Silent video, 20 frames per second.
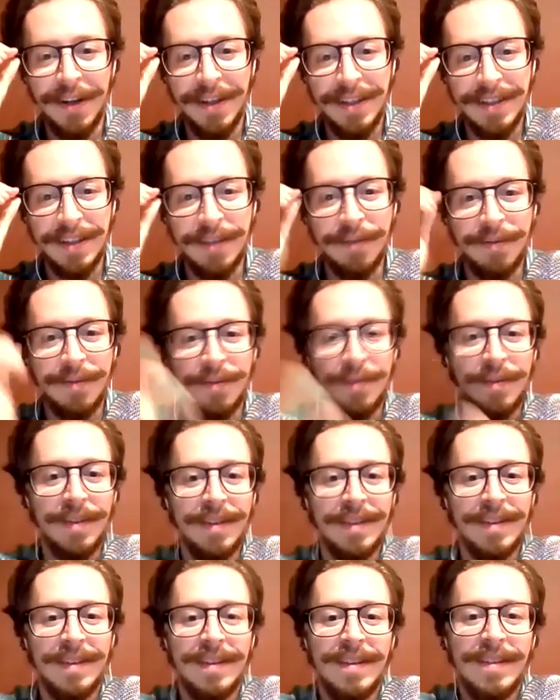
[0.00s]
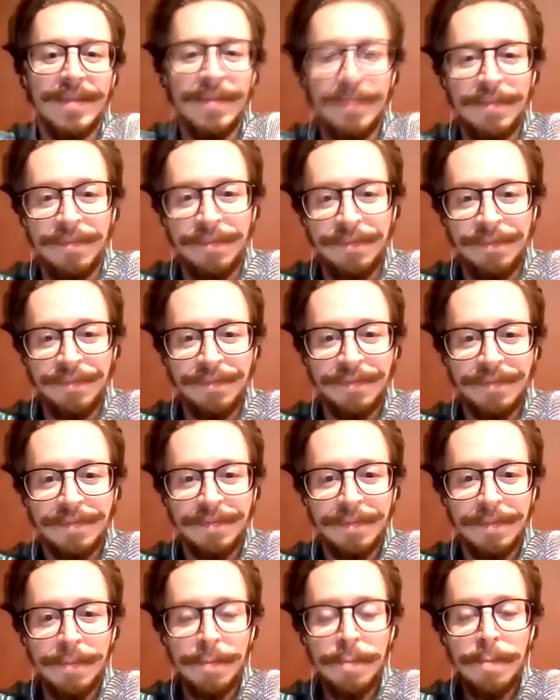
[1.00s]
Yeah, November
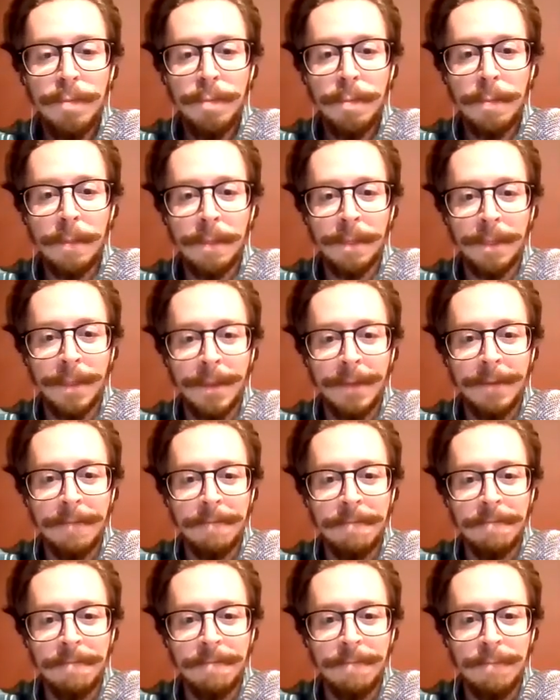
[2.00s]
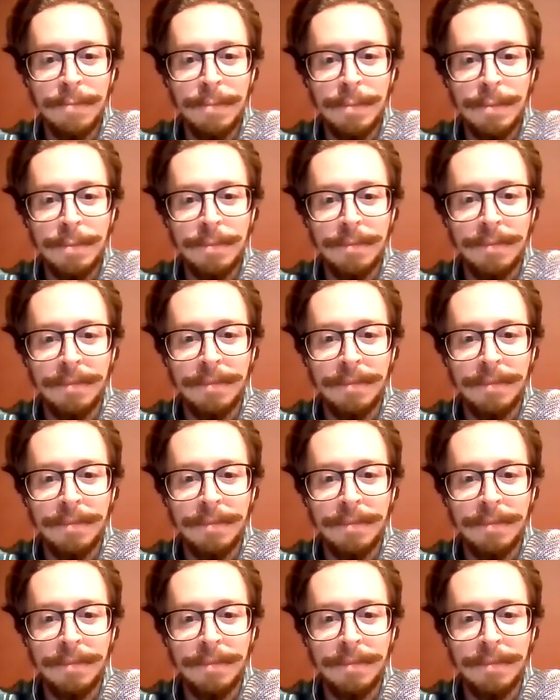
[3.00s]
last year. What are we in? September?